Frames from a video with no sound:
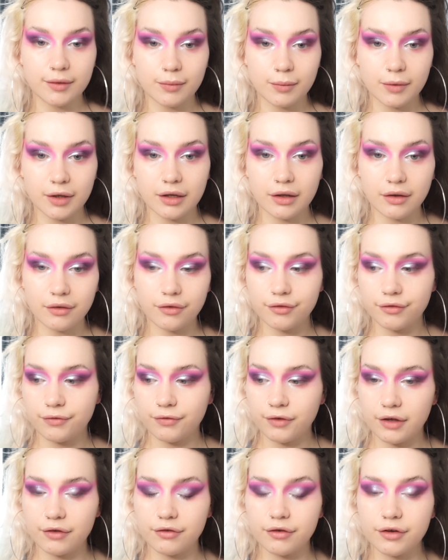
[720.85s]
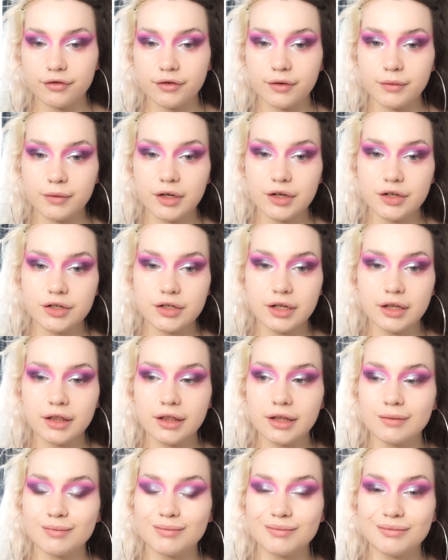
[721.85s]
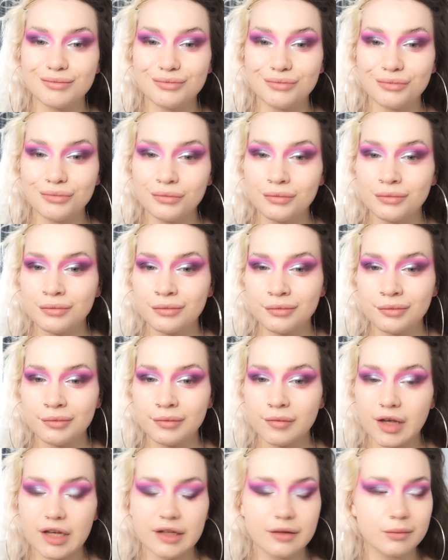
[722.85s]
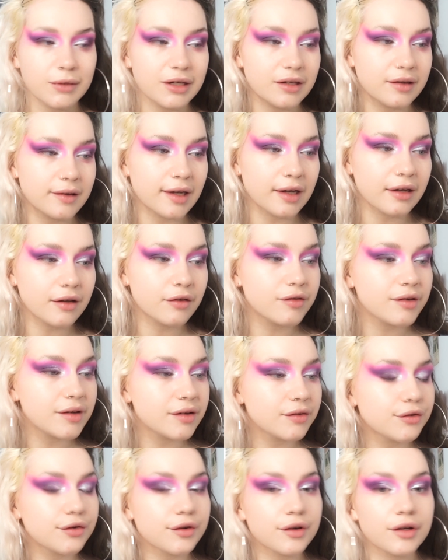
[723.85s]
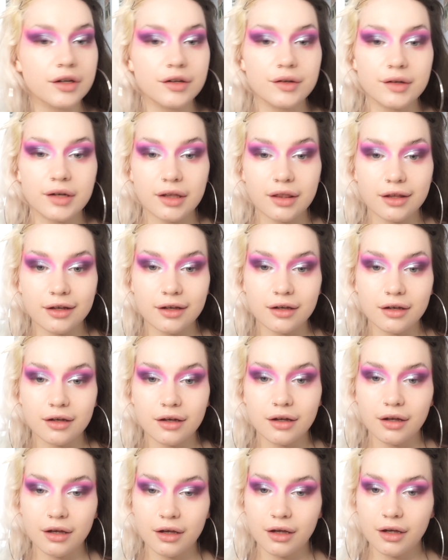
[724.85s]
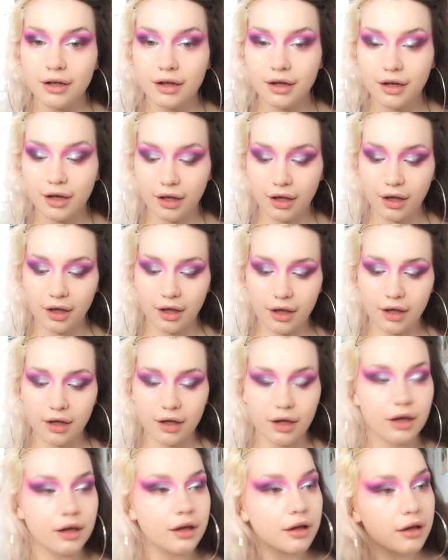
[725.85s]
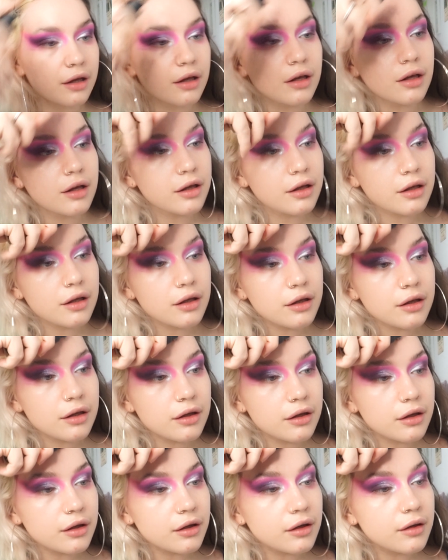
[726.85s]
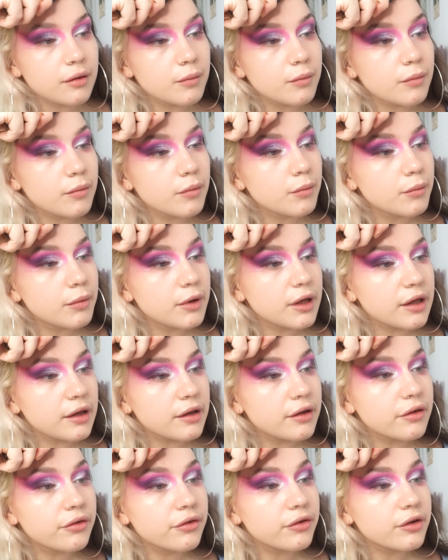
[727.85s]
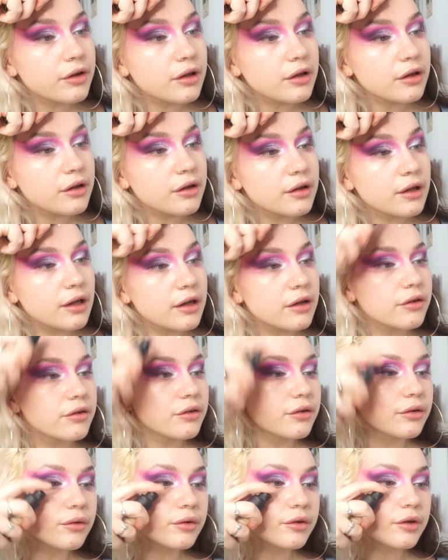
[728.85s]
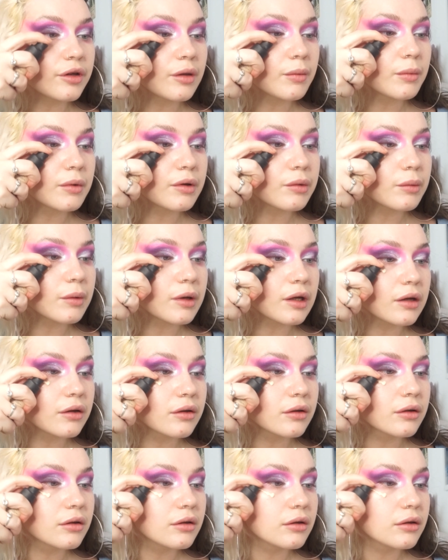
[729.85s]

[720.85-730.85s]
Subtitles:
is my favourite foundation. It's my second favourite foundation, I think. But it is really good, and it's so cheap as well.